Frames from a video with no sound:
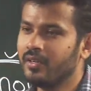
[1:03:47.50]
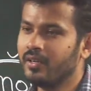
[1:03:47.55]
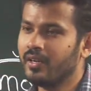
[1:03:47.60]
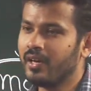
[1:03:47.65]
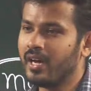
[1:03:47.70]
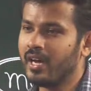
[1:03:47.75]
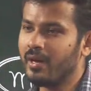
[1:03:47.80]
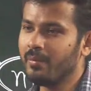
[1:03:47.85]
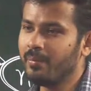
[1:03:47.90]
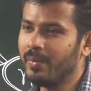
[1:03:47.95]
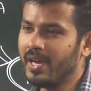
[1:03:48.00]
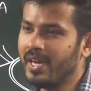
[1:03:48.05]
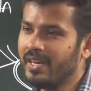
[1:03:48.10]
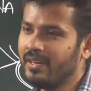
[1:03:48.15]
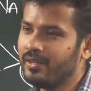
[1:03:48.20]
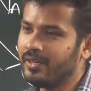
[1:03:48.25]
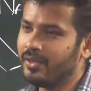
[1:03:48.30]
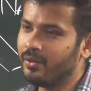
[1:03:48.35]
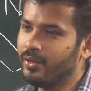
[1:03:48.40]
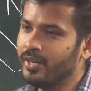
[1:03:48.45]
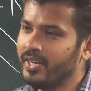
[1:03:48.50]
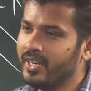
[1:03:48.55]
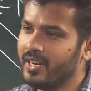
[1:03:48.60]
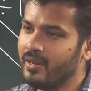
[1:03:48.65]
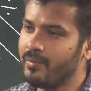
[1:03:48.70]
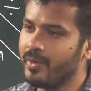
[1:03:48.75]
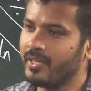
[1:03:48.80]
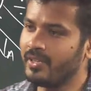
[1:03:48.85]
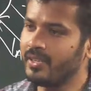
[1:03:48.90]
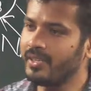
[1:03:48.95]
Applying unitary
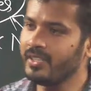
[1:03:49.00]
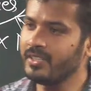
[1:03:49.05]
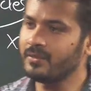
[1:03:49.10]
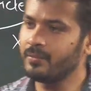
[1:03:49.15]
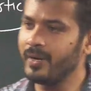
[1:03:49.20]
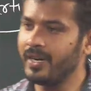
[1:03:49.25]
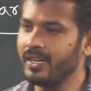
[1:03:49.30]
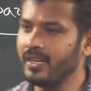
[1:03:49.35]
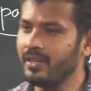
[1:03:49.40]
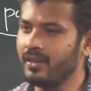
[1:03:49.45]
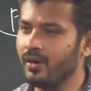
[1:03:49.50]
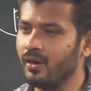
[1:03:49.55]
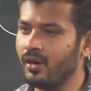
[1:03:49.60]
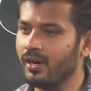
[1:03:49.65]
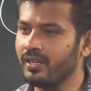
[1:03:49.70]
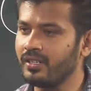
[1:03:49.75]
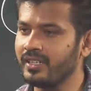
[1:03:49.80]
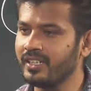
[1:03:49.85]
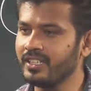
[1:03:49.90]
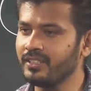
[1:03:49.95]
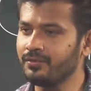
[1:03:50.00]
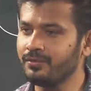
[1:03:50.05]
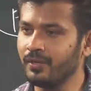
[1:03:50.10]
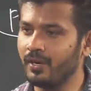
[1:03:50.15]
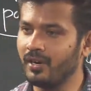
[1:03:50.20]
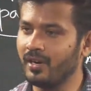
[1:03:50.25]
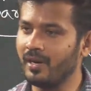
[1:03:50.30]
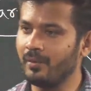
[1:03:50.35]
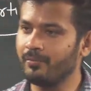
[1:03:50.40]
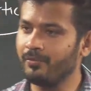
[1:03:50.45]
method is better, or these
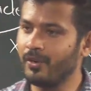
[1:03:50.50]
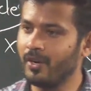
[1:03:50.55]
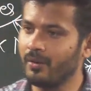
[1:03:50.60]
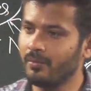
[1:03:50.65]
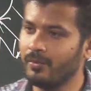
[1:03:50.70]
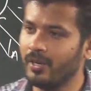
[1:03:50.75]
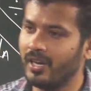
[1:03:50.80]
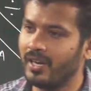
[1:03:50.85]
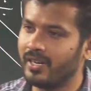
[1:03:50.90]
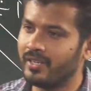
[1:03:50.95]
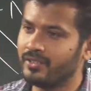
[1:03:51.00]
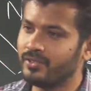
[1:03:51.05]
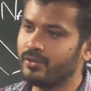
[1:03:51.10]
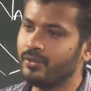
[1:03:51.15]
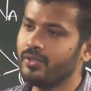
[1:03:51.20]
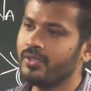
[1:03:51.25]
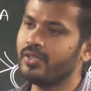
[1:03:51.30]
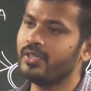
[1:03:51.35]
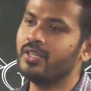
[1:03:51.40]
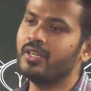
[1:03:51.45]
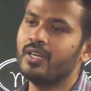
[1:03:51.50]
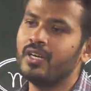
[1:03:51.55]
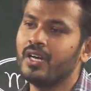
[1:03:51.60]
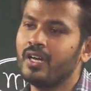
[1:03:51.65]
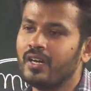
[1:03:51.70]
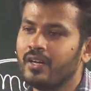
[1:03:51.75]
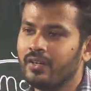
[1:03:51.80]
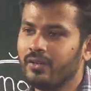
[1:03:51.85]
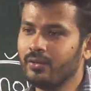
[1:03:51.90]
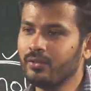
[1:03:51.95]
formula? Ashok,
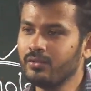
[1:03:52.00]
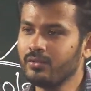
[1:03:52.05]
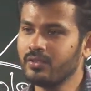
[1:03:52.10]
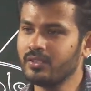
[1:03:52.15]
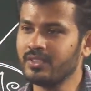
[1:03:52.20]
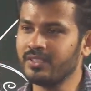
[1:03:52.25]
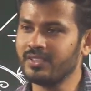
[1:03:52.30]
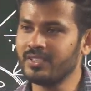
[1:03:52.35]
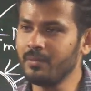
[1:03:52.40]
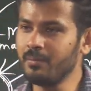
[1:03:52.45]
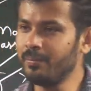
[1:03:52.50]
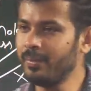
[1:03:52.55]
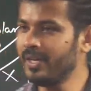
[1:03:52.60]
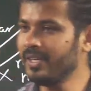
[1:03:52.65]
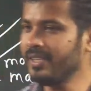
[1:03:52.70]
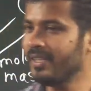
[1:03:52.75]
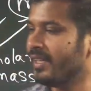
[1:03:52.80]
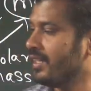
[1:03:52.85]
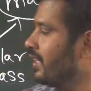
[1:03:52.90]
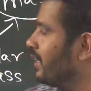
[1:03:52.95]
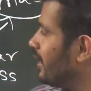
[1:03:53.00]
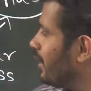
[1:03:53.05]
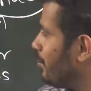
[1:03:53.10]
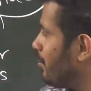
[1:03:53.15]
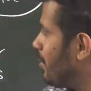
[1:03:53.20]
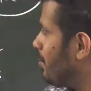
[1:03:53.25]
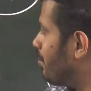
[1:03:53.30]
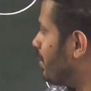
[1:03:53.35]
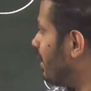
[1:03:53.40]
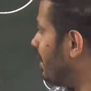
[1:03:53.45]
you simply
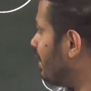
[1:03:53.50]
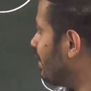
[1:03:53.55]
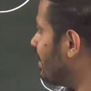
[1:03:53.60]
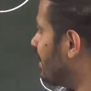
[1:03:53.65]
remember.